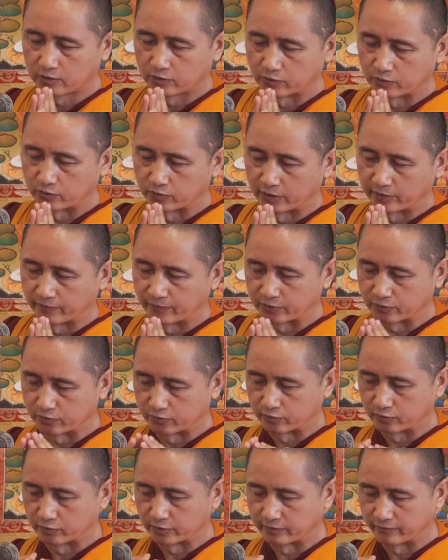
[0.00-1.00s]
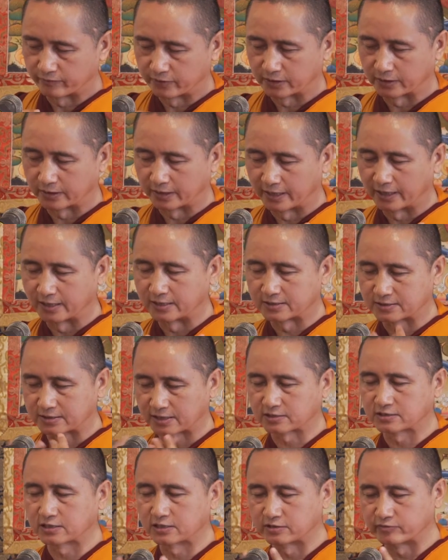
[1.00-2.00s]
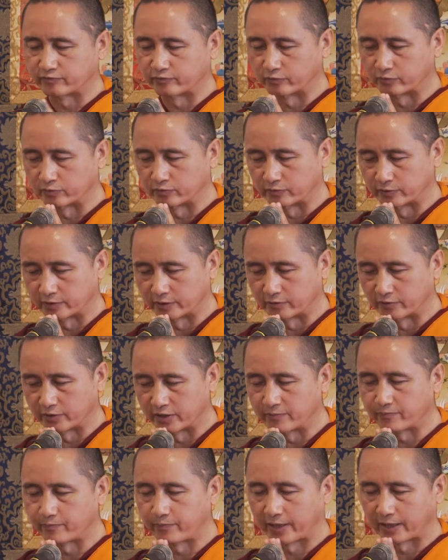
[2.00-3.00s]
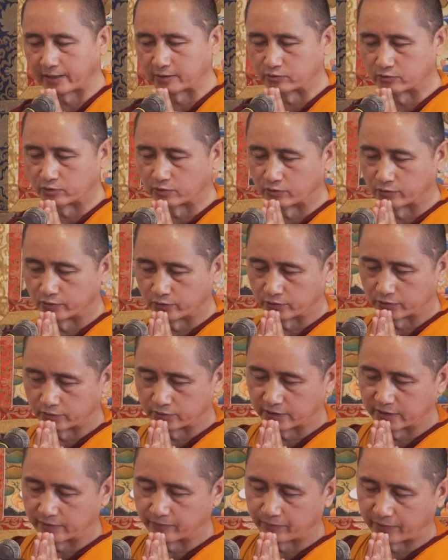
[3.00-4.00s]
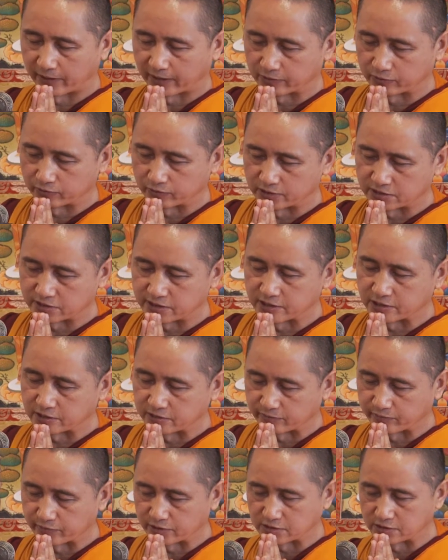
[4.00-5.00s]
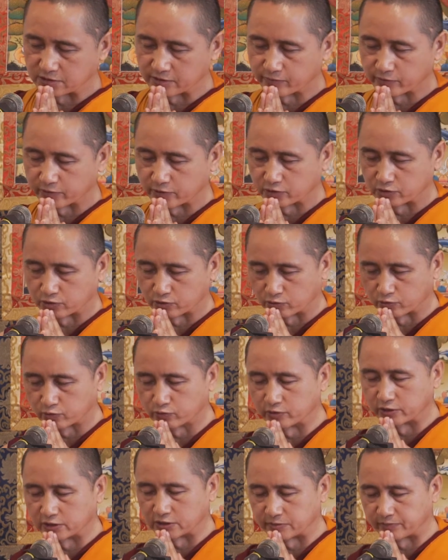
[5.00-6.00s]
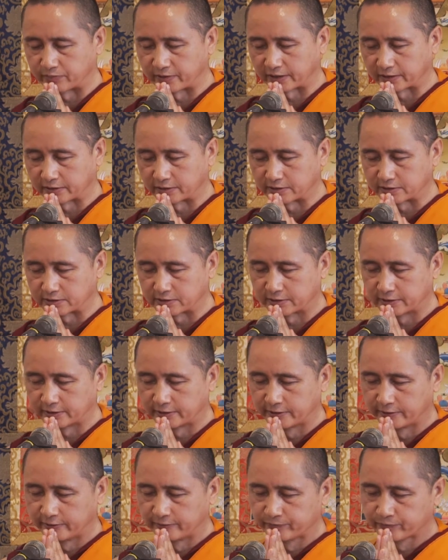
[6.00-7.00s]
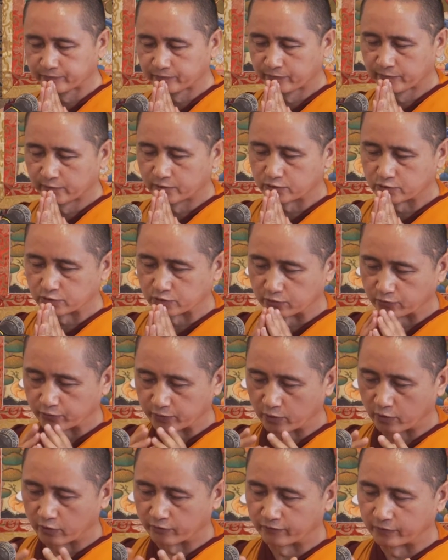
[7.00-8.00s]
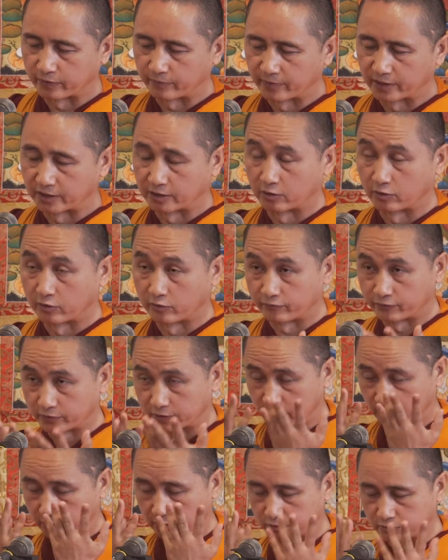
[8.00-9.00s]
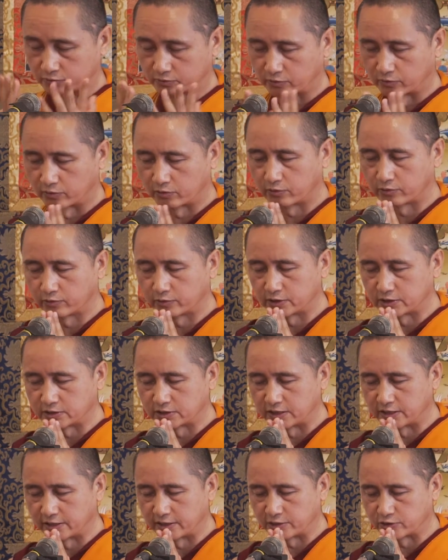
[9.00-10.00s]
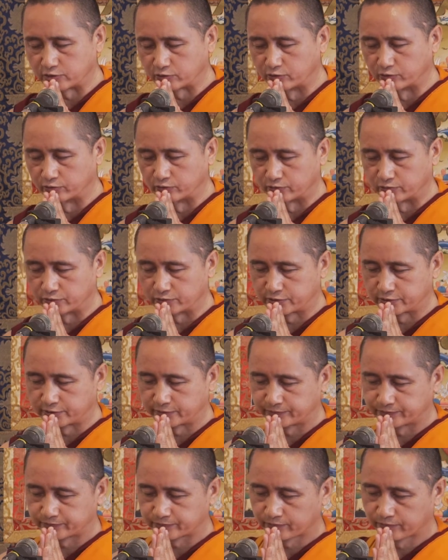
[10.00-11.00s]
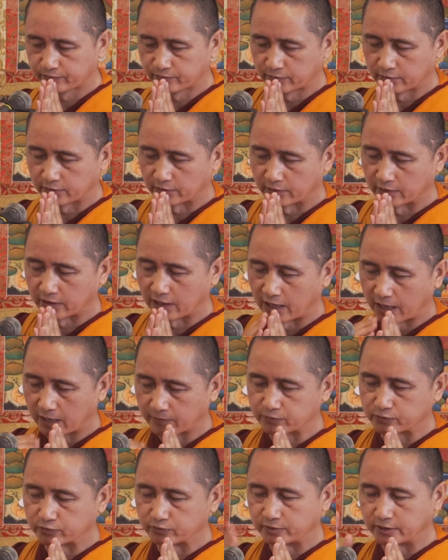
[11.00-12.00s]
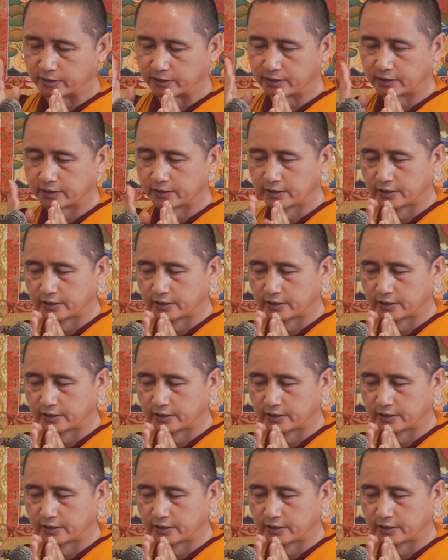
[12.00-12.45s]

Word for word: who are able to even gain successful, you know, impact to the world, impact to the sentient beings' liberation through this practice. So we offer mandala offering to the, all these lineage gurus, uh, up to the